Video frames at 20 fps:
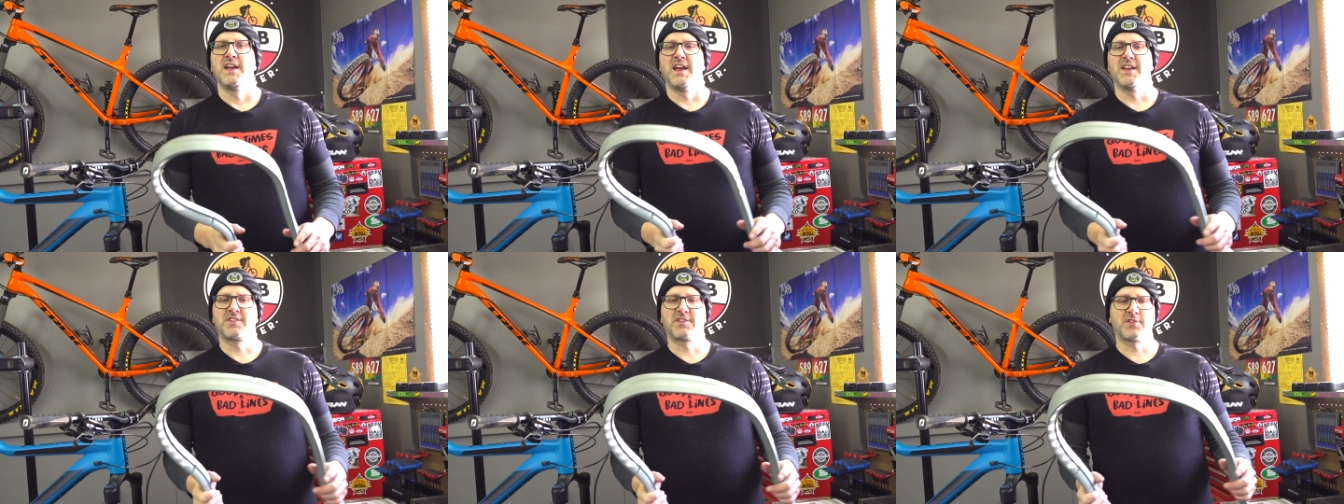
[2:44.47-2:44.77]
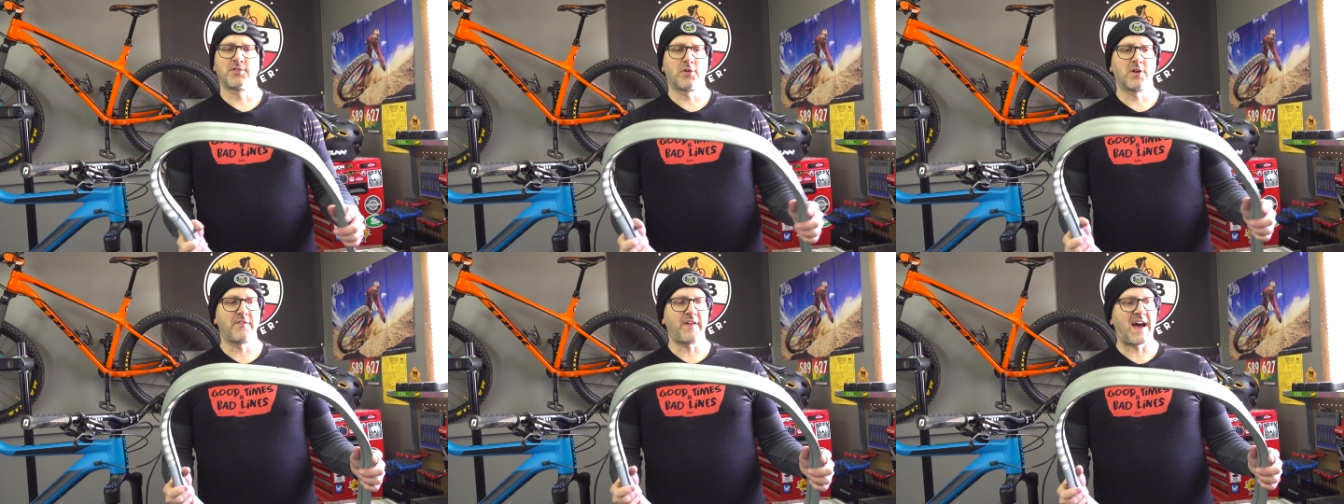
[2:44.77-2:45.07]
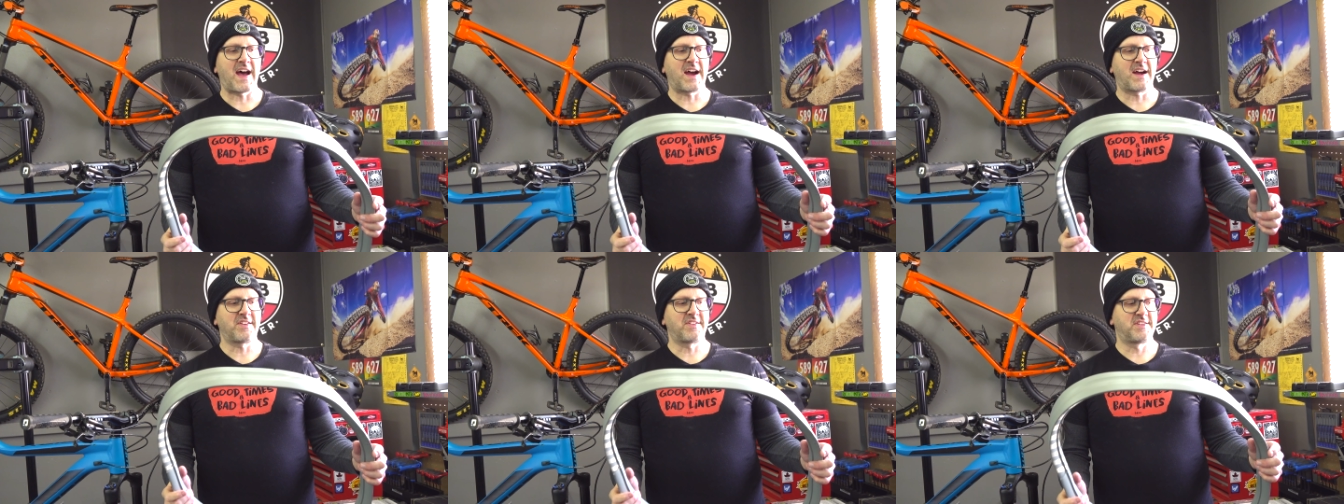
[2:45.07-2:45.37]
It sort of
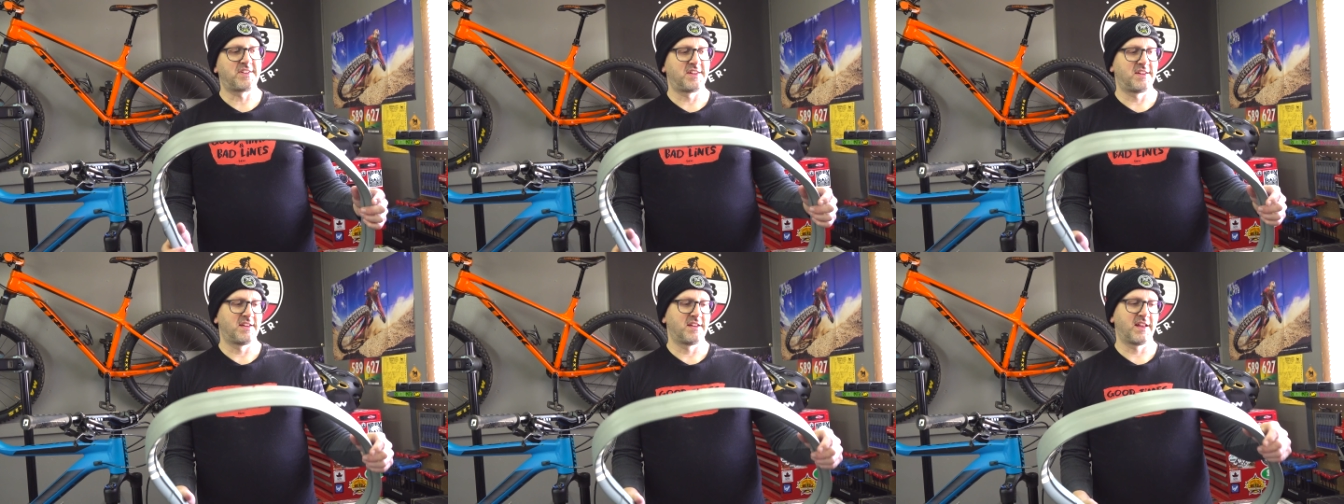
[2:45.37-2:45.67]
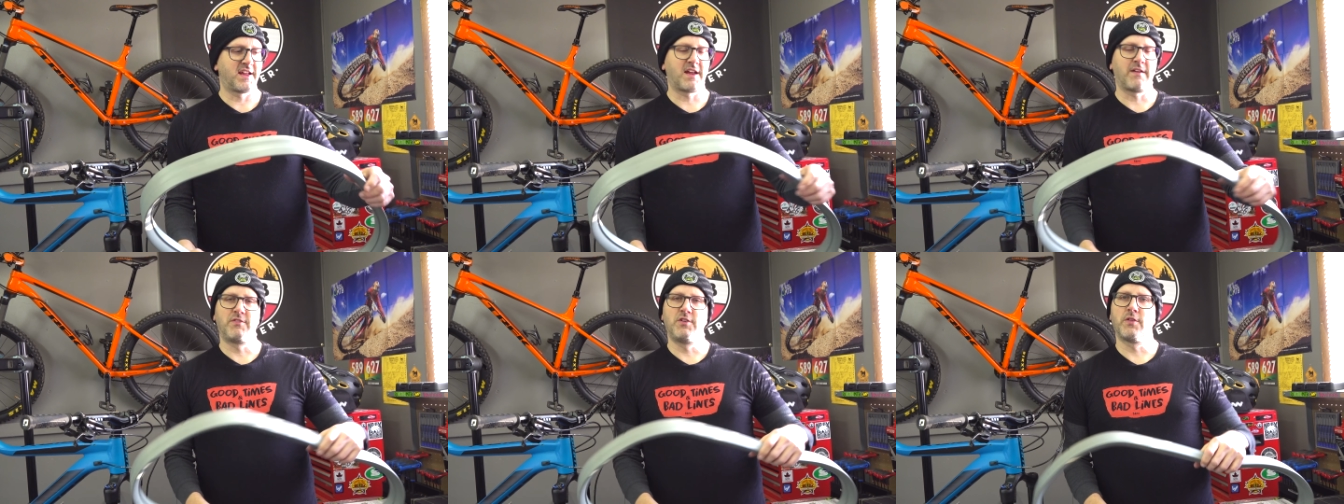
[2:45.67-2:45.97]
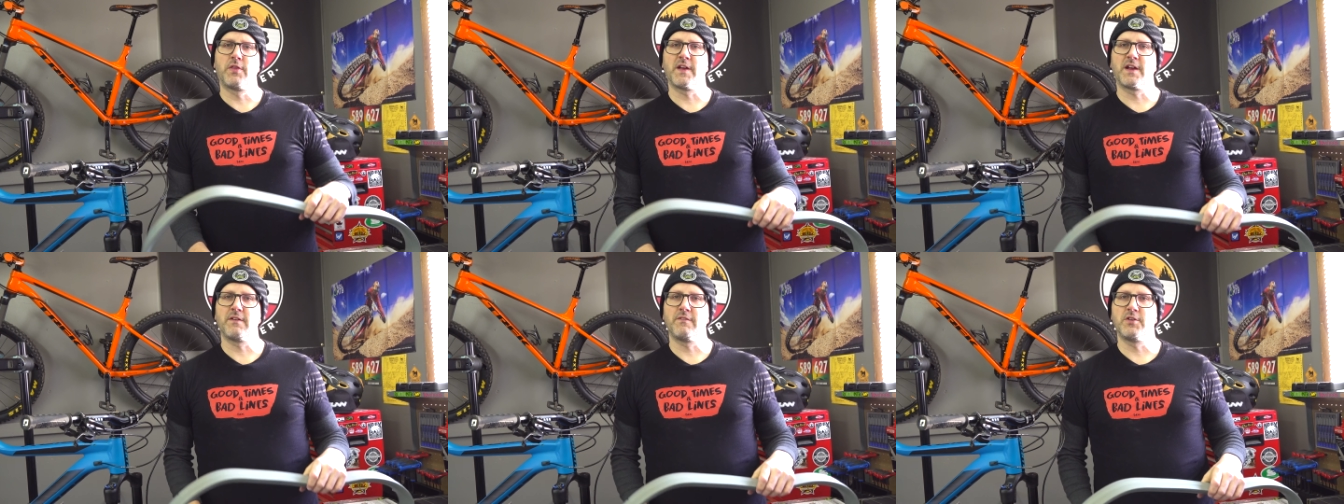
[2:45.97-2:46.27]
acts like if
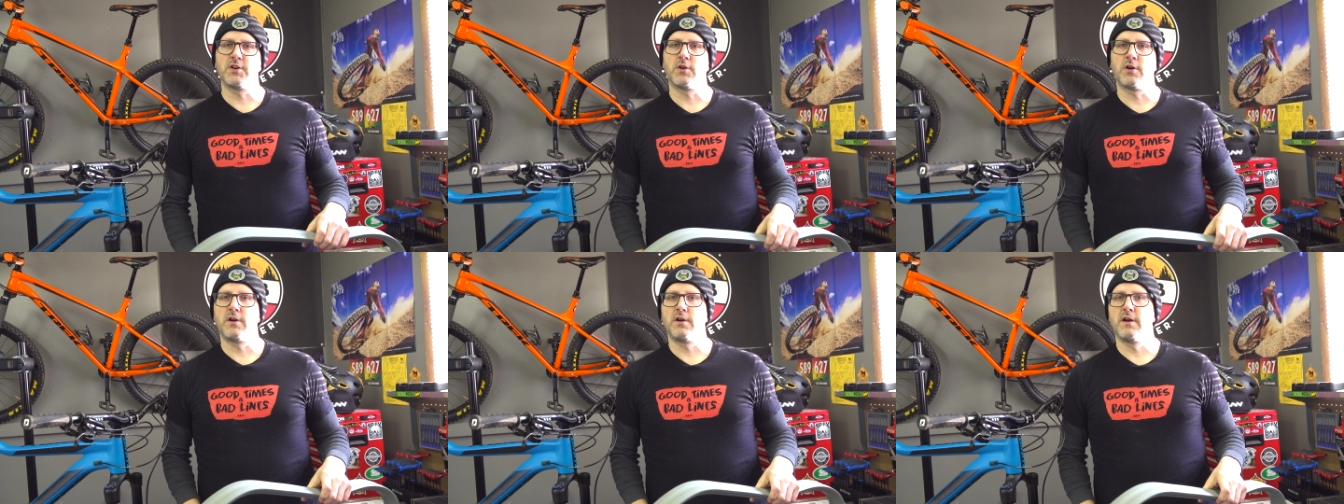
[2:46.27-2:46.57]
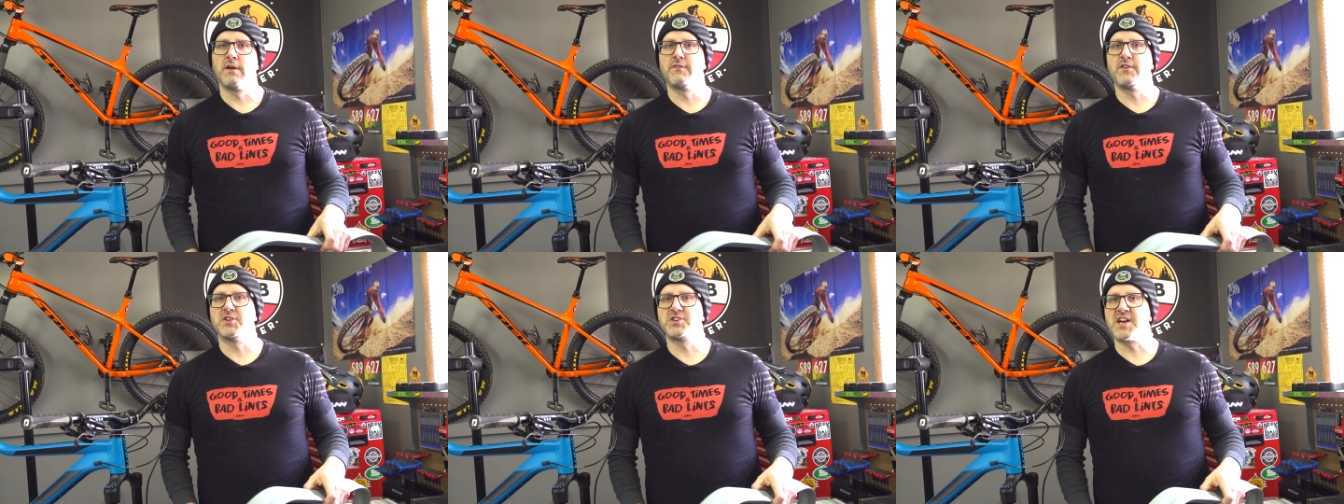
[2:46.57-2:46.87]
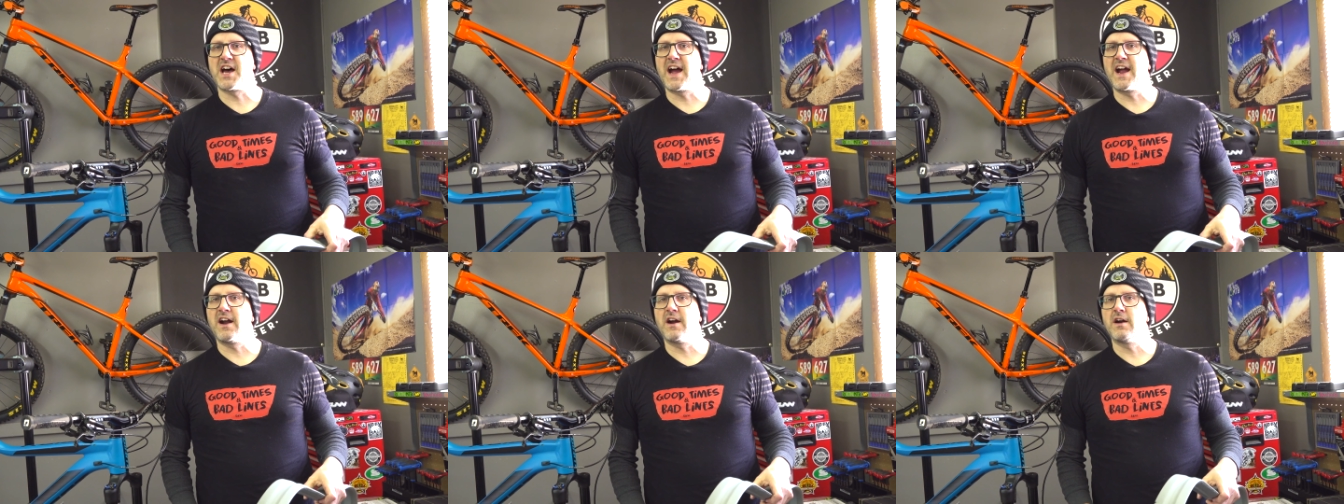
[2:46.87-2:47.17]
you think of your, of your
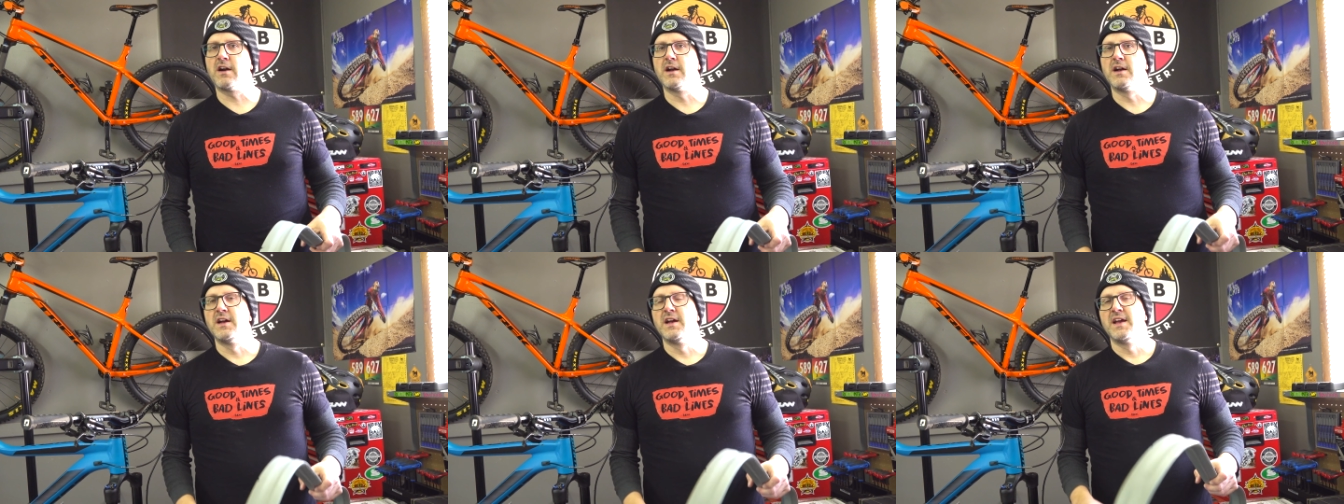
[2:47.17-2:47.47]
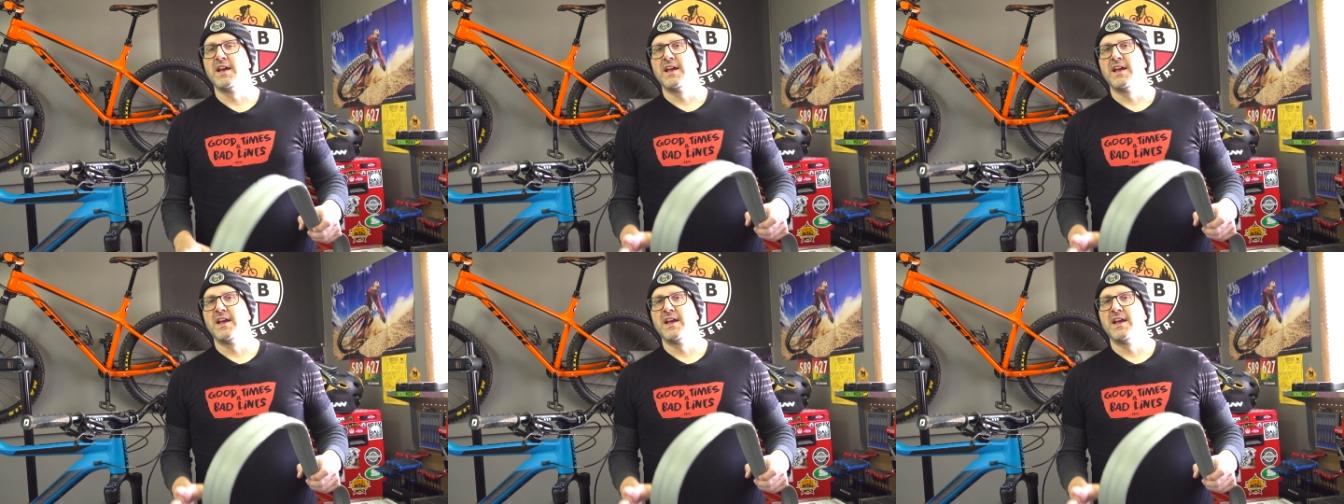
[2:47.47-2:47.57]
tire,